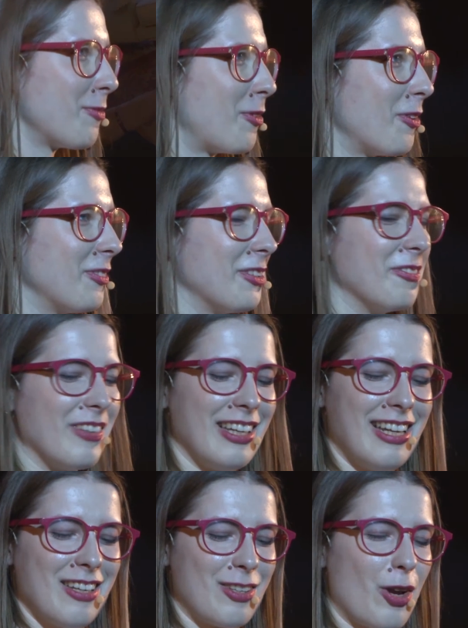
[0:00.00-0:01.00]
a problem.
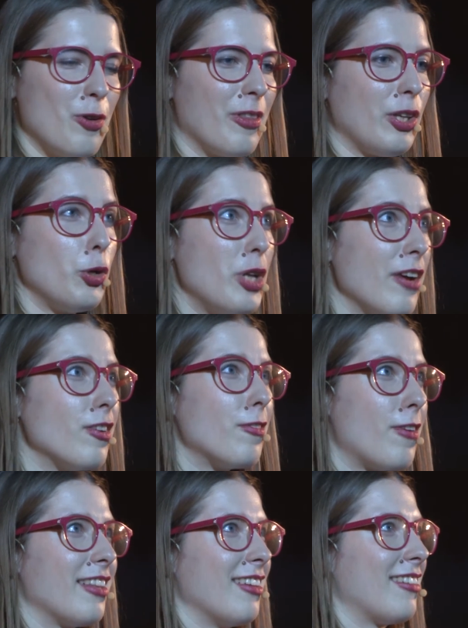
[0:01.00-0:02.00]
So you never
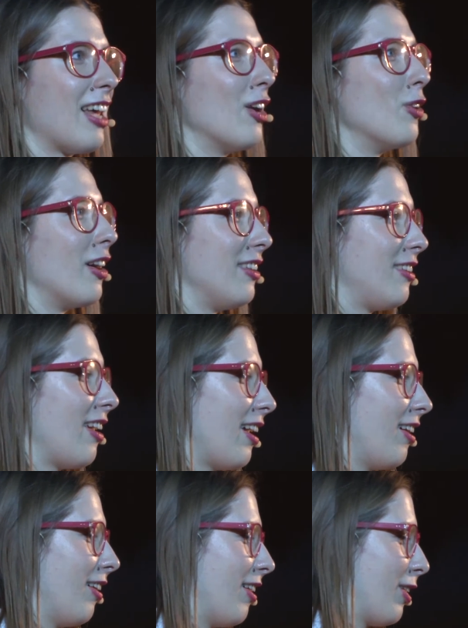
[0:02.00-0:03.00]
find this out
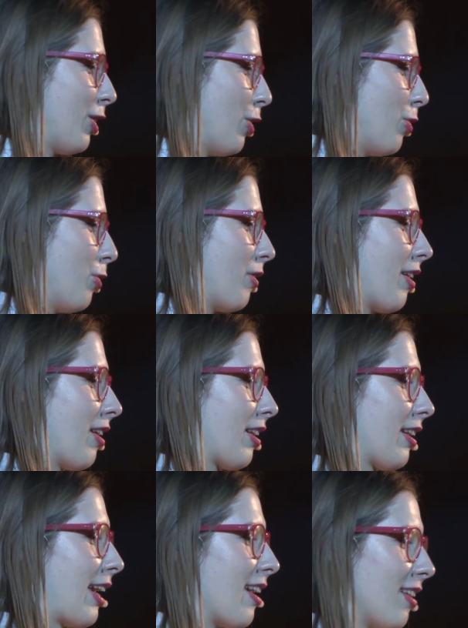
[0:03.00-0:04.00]
until you
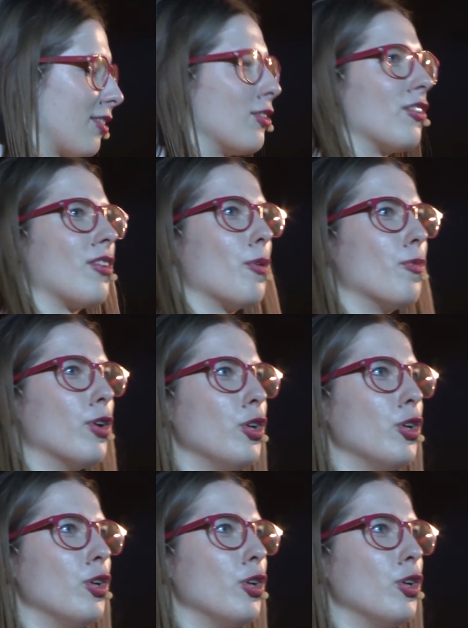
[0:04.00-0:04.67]
get it to someone